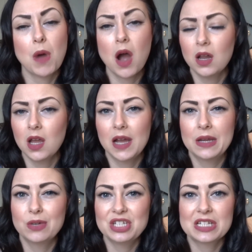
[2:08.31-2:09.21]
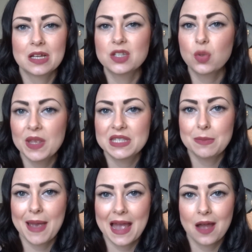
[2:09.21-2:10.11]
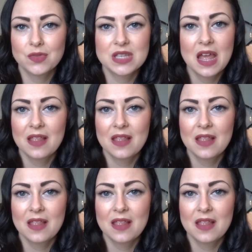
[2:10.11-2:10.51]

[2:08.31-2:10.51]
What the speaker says: art liner, which is like £20.